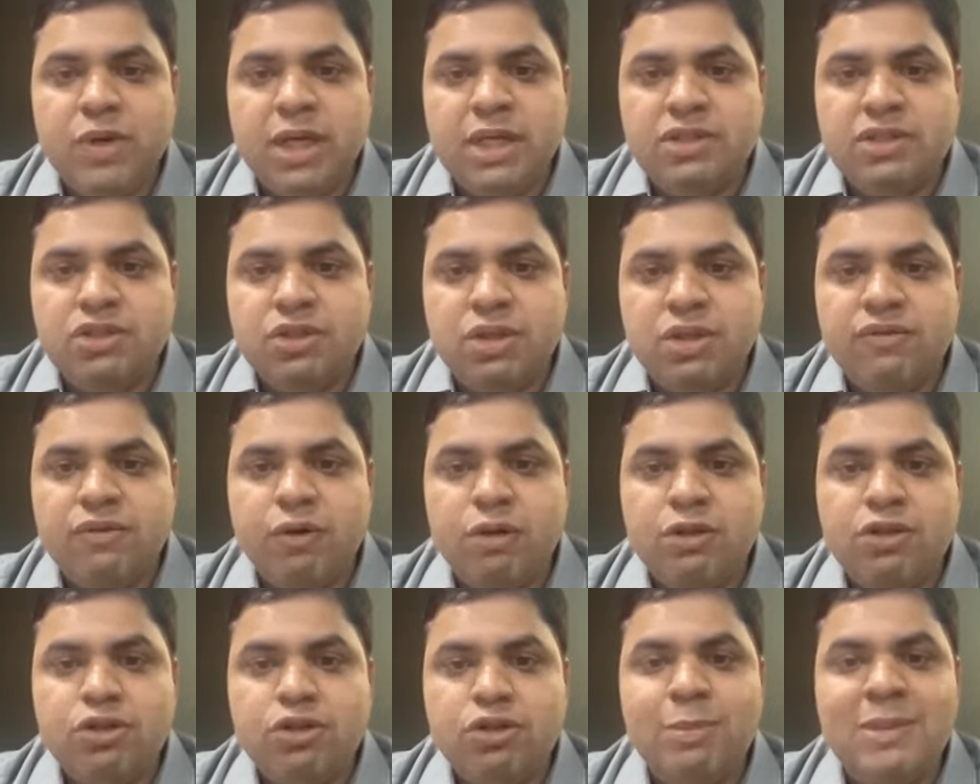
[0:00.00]
sort of
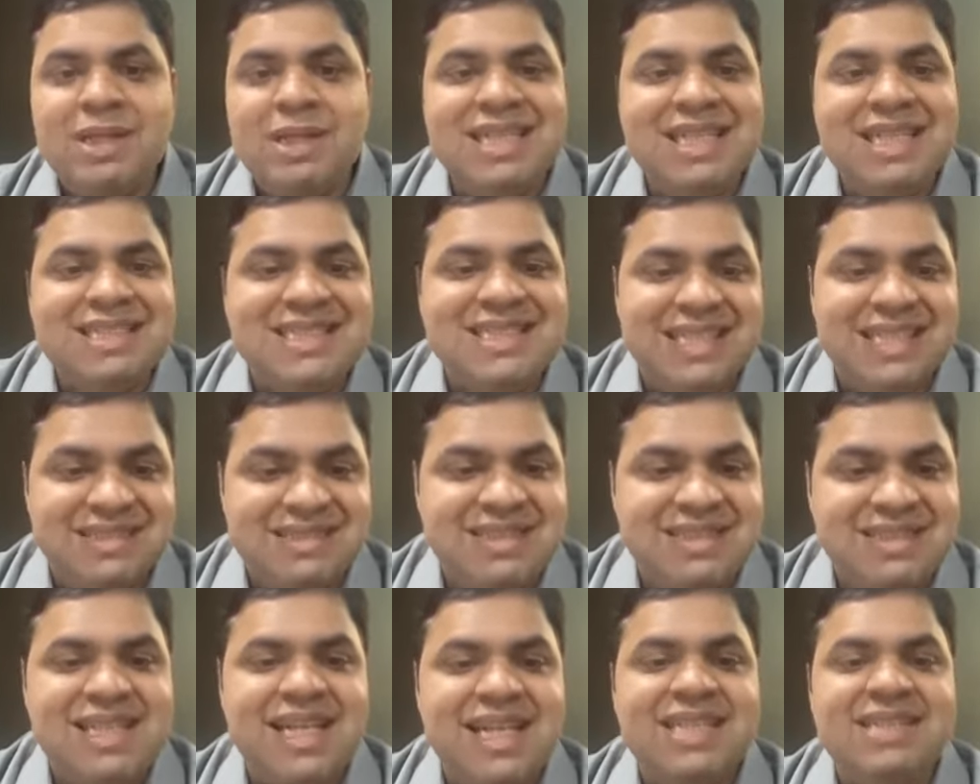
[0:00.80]
also build that
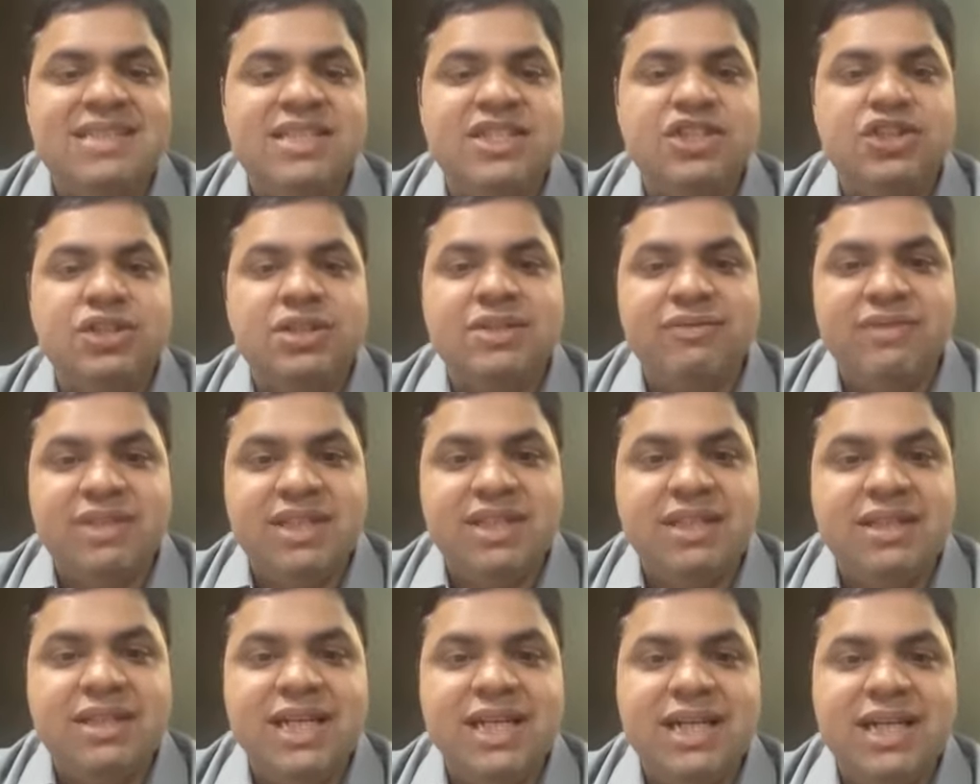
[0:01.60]
sensitization
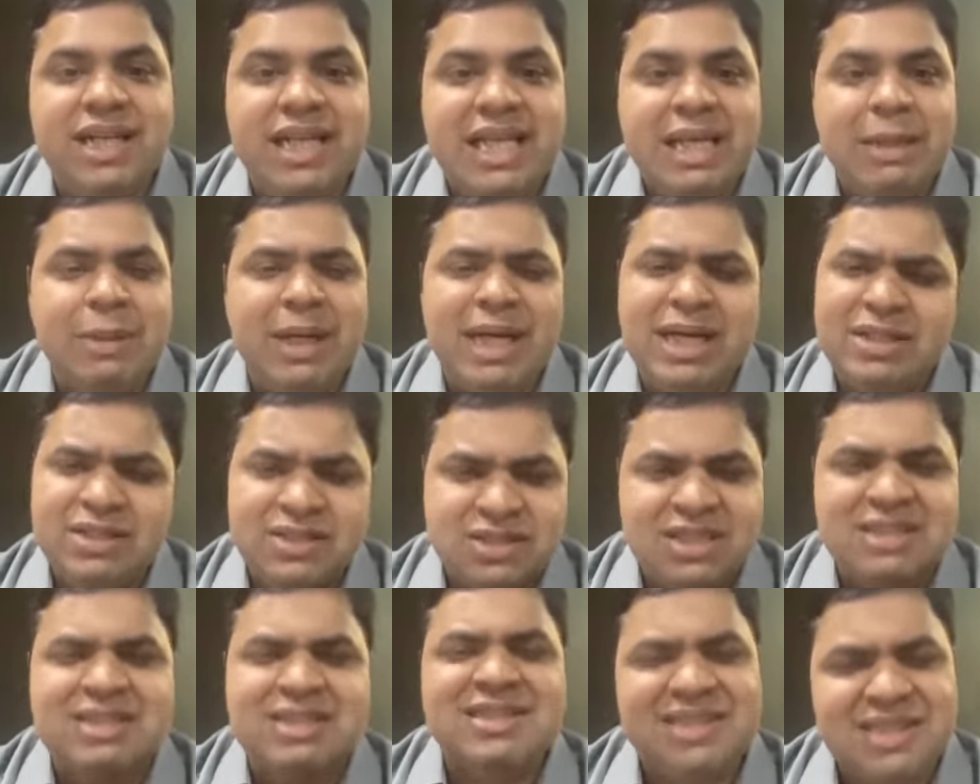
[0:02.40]
within their team, right?
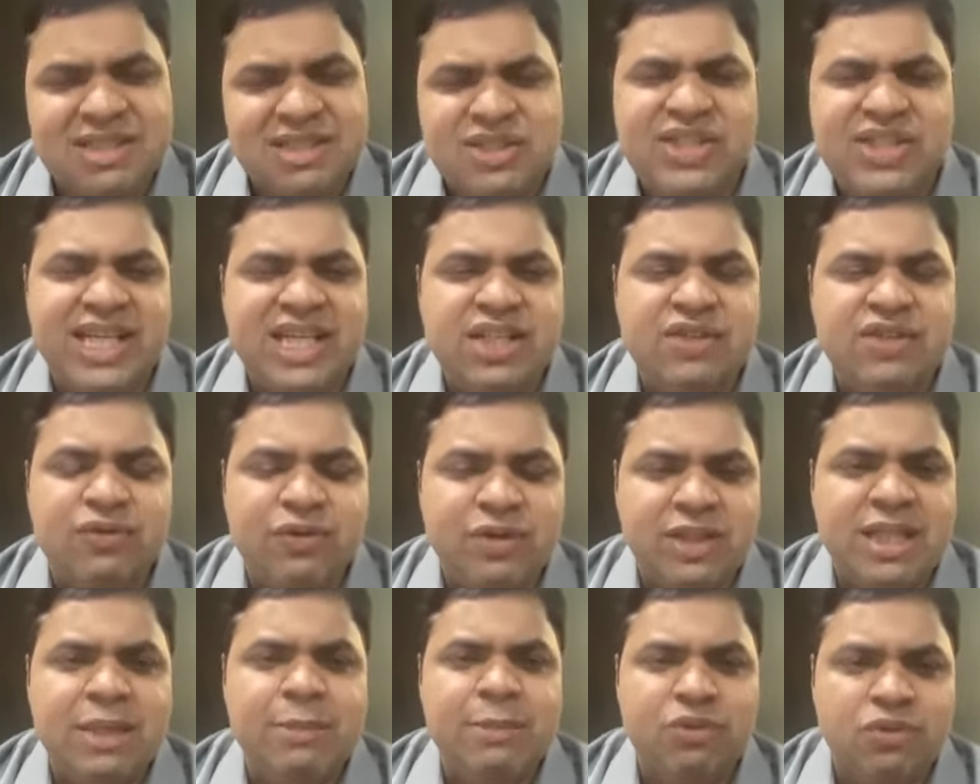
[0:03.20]
It's a change
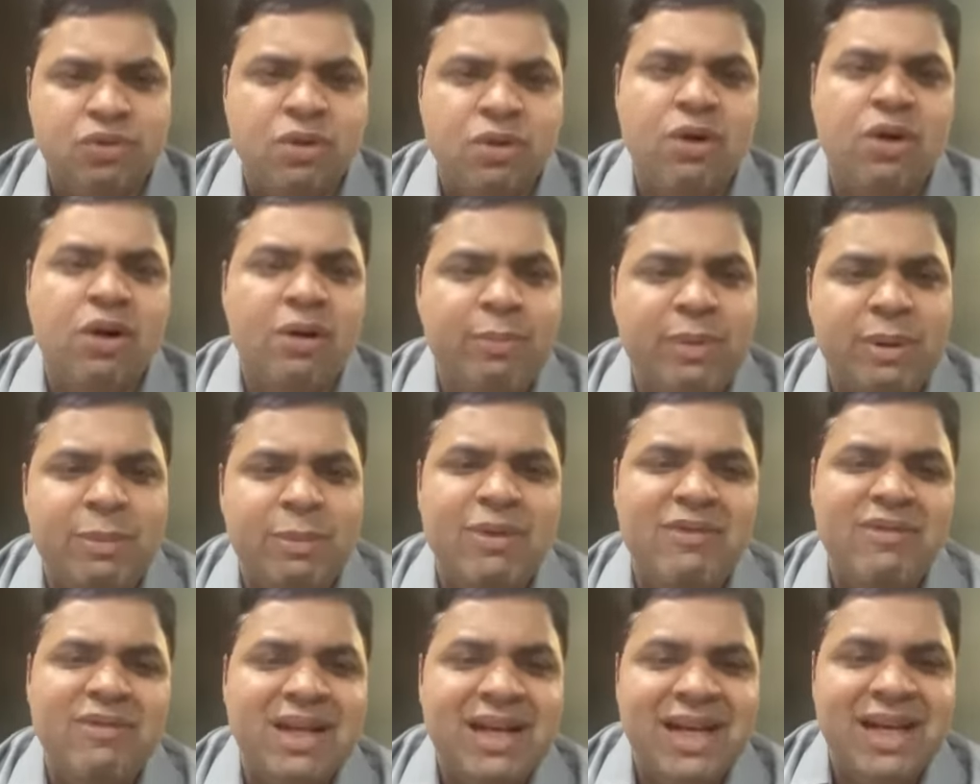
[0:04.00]
for them, so a lot of
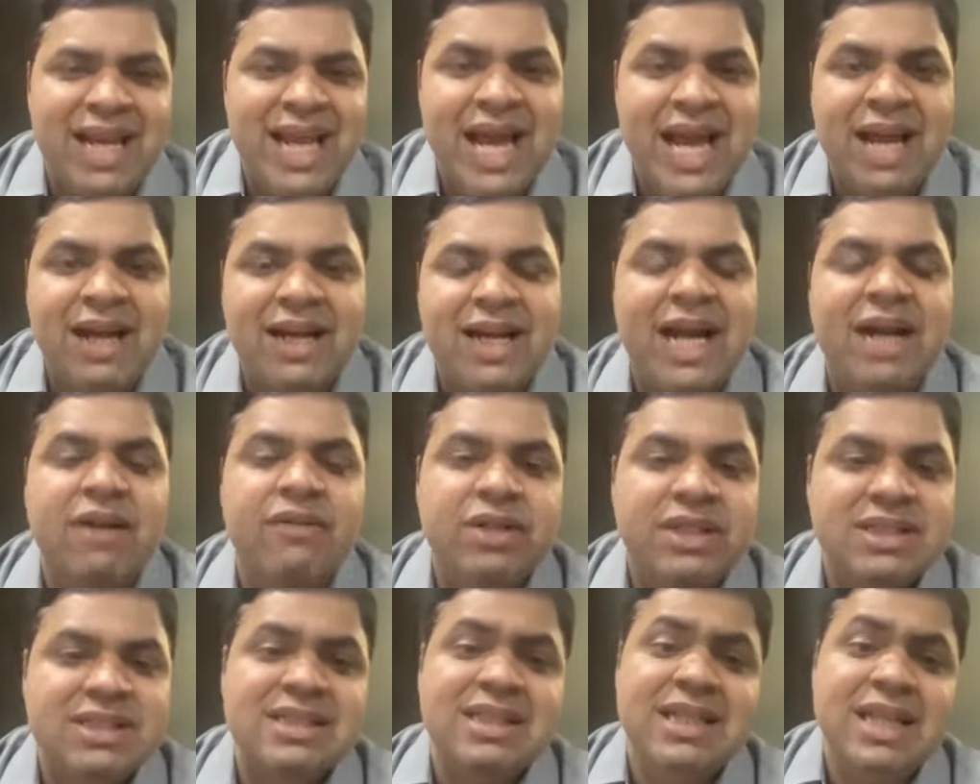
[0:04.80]
people will react
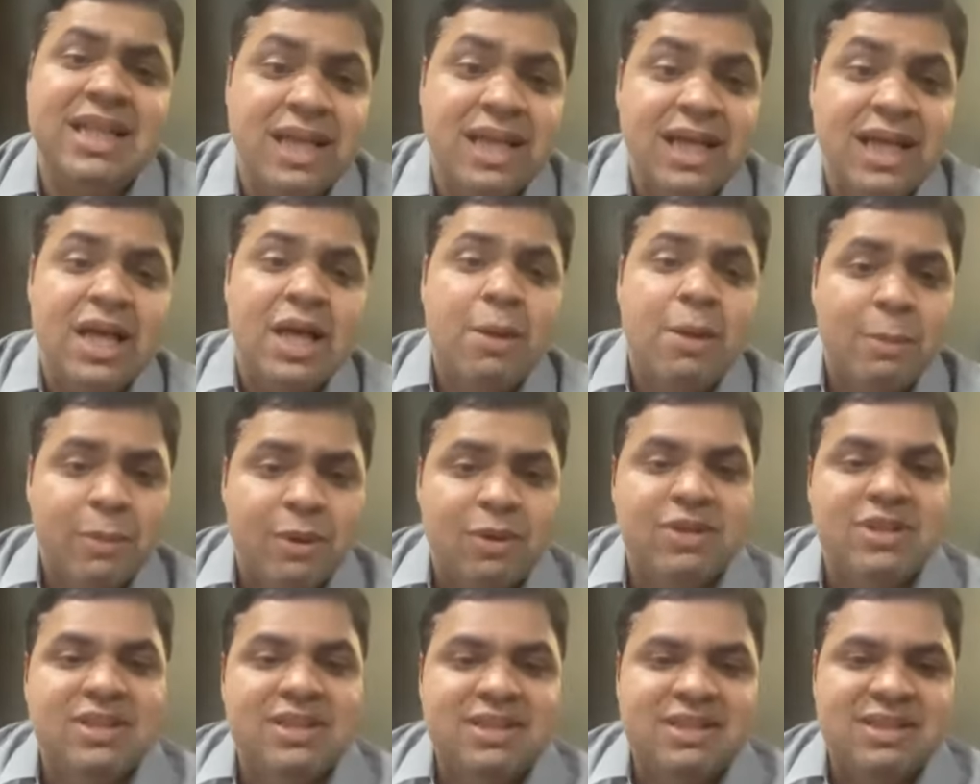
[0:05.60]
adversely
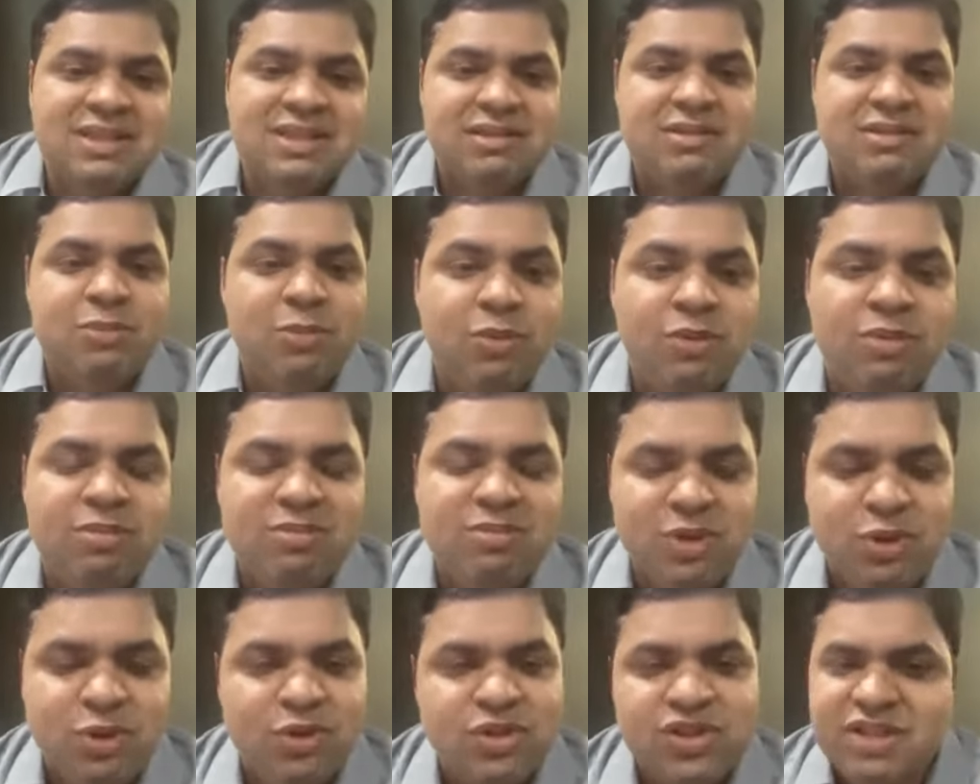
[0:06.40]
because
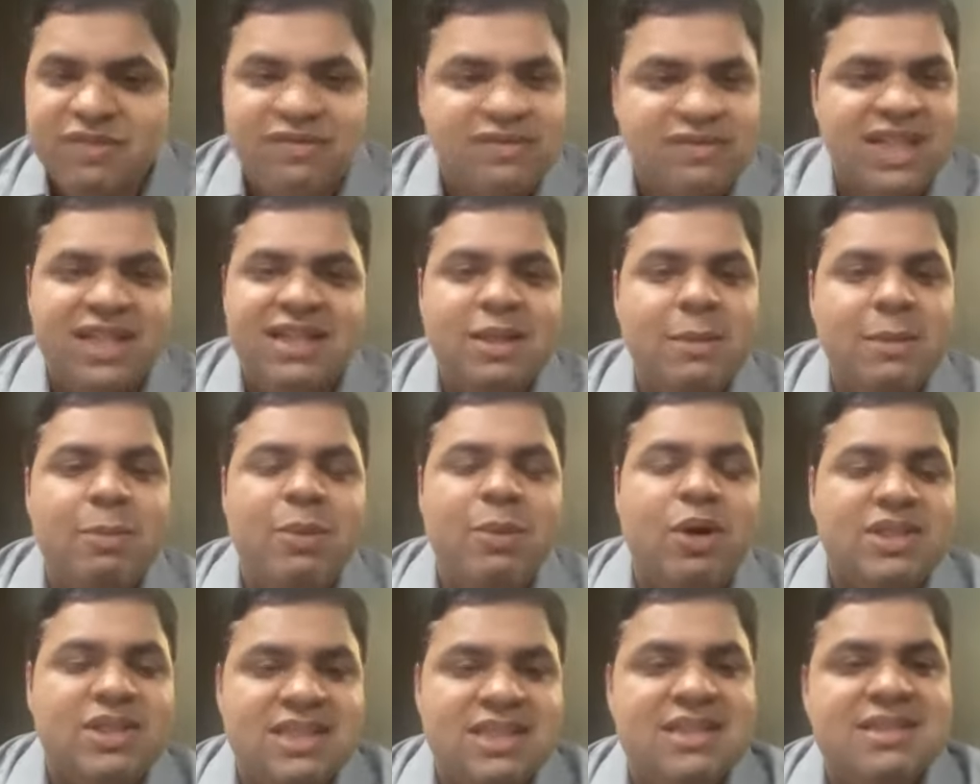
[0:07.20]
it's shifted the
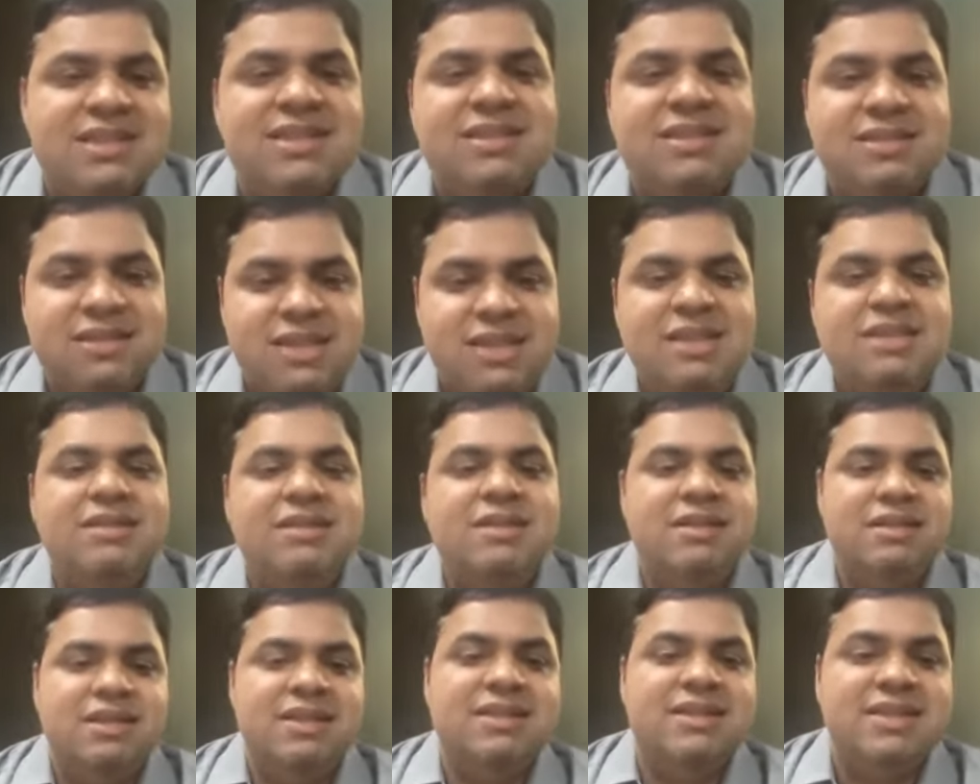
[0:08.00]
process
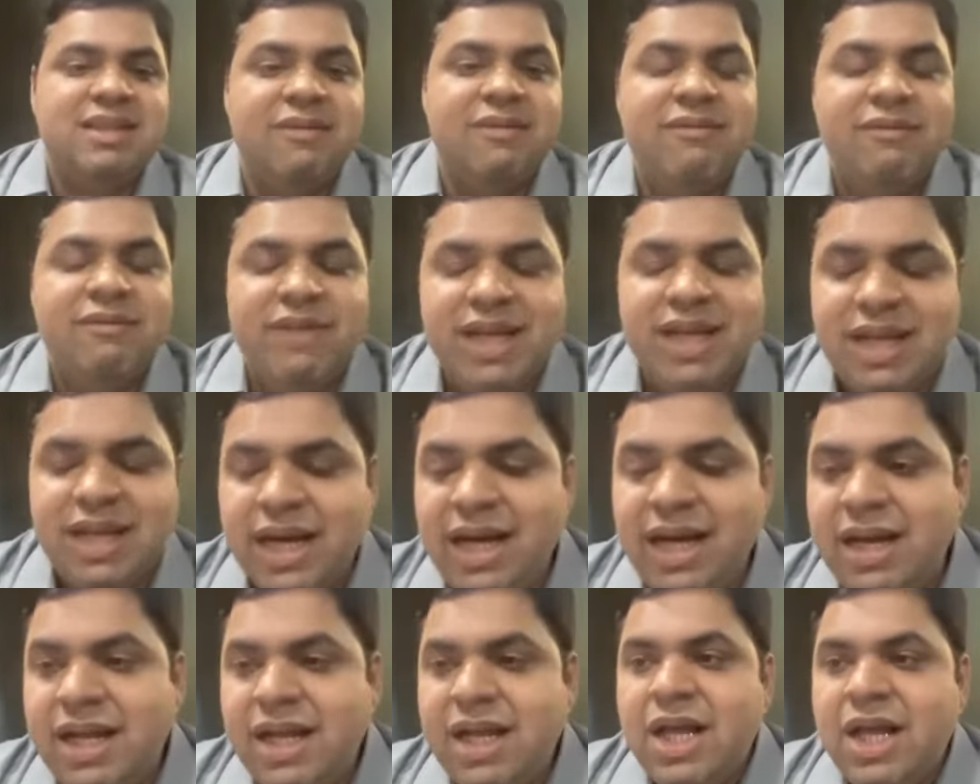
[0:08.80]
in some way,
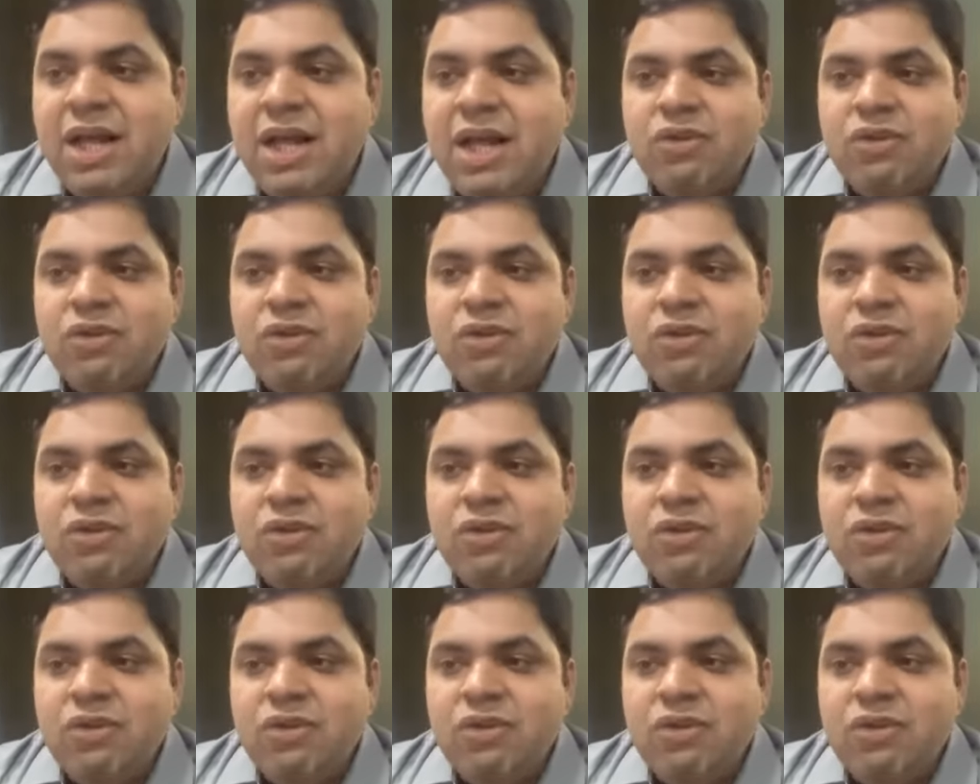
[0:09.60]
right?